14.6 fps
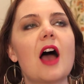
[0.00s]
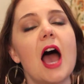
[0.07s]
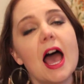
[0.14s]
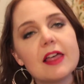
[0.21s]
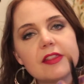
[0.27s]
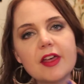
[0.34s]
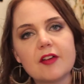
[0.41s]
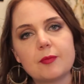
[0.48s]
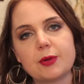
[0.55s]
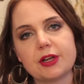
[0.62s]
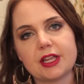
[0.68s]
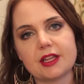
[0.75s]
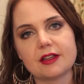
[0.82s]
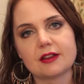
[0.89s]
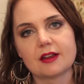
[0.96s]
I love
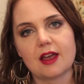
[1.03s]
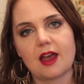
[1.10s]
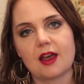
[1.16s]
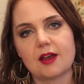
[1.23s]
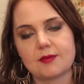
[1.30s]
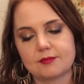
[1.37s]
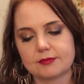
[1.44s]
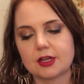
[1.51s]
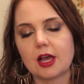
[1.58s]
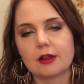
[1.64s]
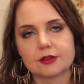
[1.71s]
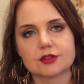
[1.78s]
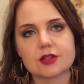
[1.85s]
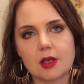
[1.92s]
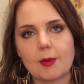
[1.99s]
putting
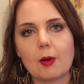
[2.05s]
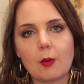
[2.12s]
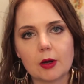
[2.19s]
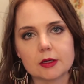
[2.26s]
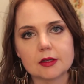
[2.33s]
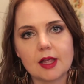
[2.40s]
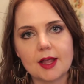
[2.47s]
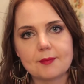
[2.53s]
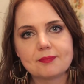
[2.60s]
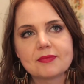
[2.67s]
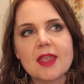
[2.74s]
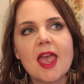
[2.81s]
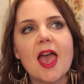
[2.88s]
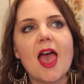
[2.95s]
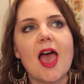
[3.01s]
colors on my waterline,
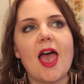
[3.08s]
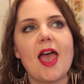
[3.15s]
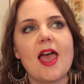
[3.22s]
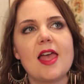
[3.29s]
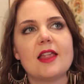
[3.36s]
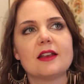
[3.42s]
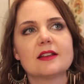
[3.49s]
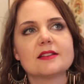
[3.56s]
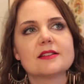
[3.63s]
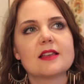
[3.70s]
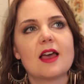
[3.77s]
and